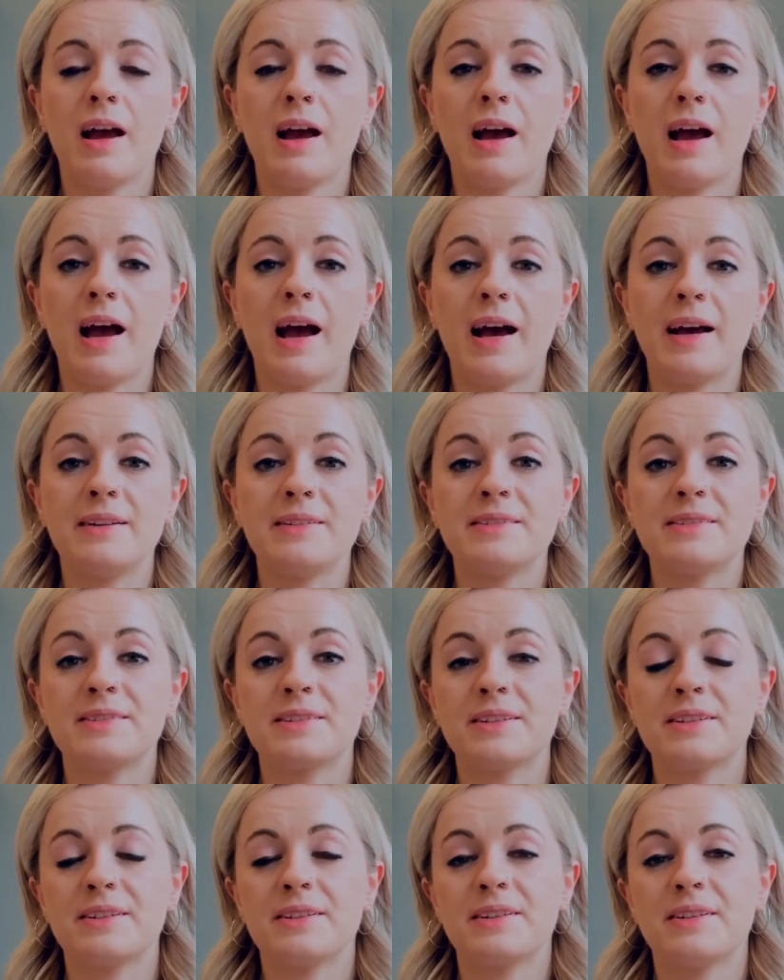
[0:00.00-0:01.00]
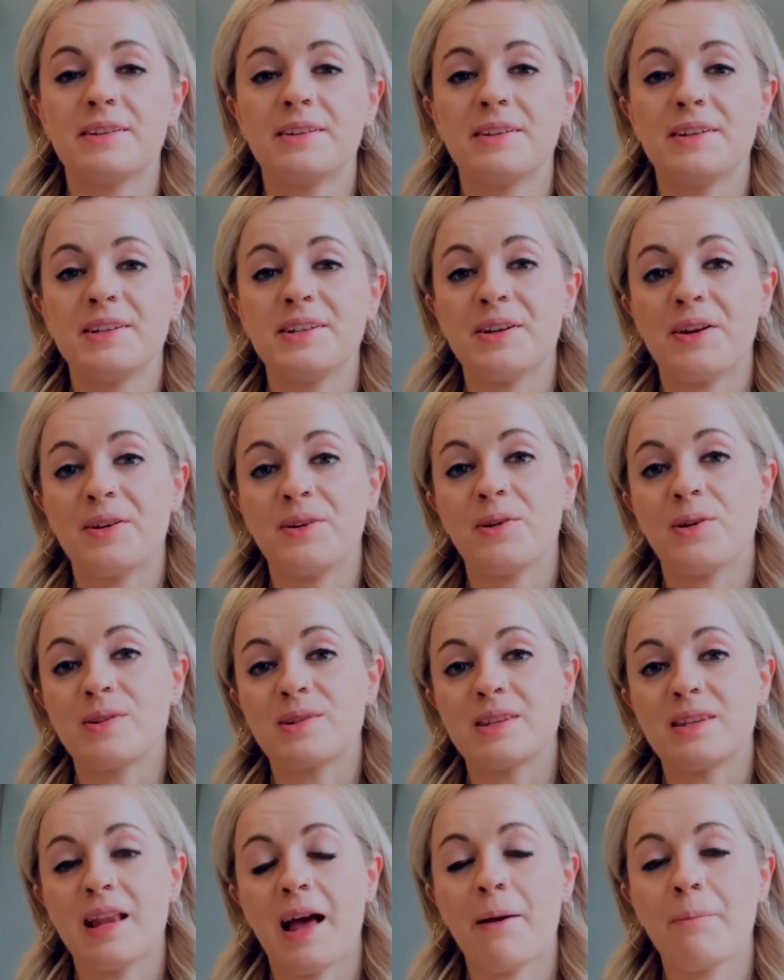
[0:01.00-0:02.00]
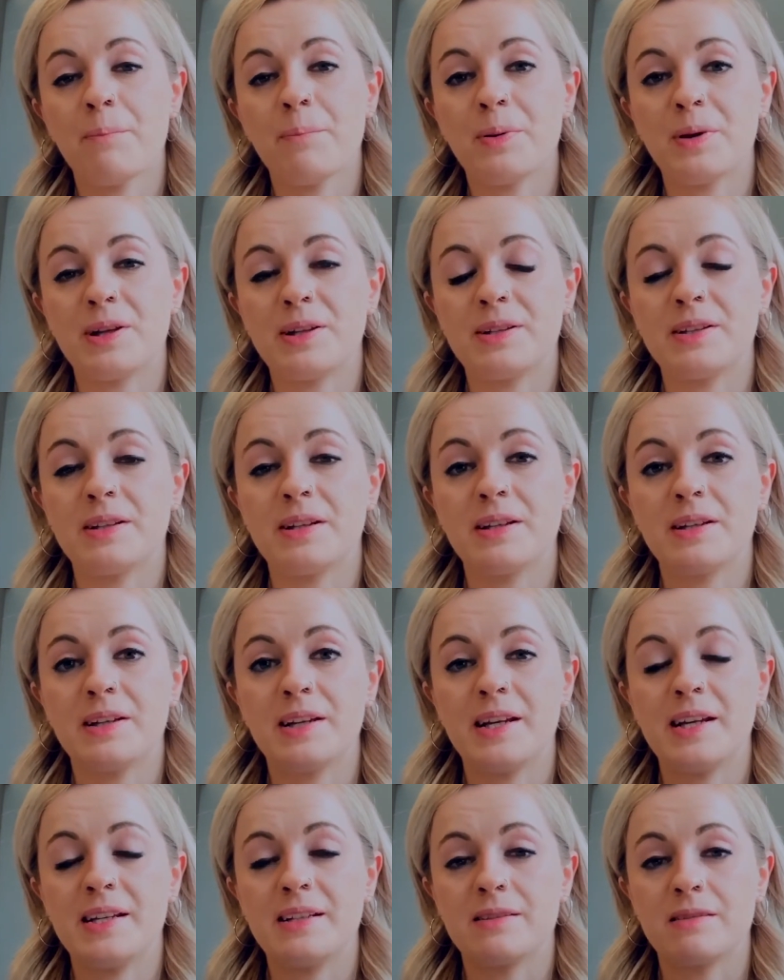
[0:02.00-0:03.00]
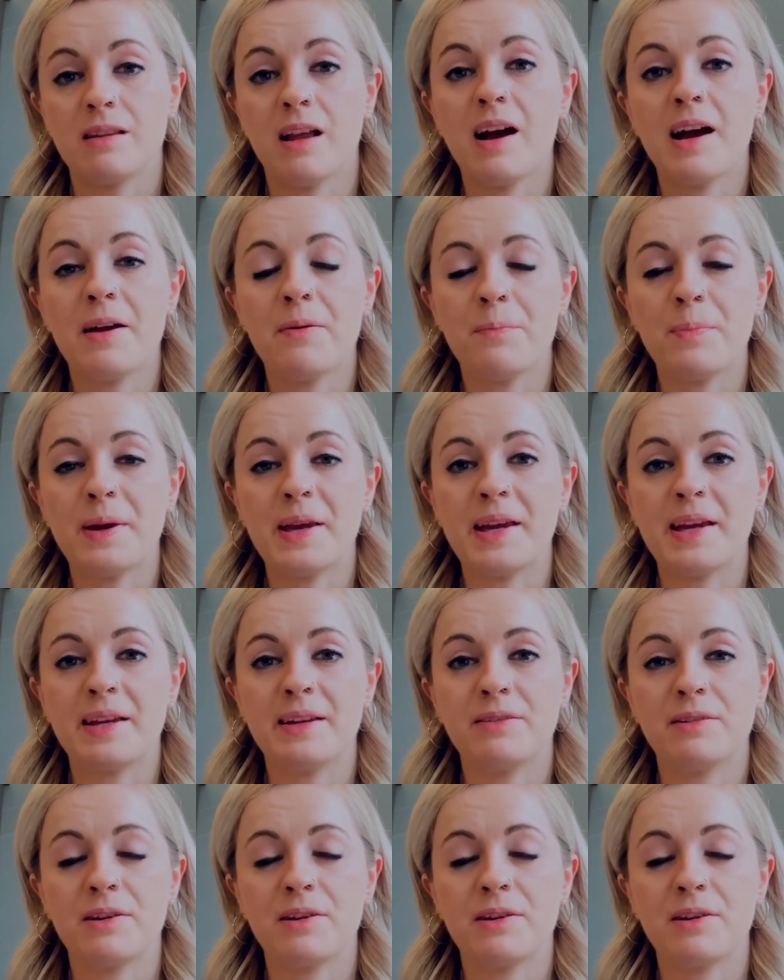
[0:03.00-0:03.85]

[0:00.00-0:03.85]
And, you know, God's lamp and his light being a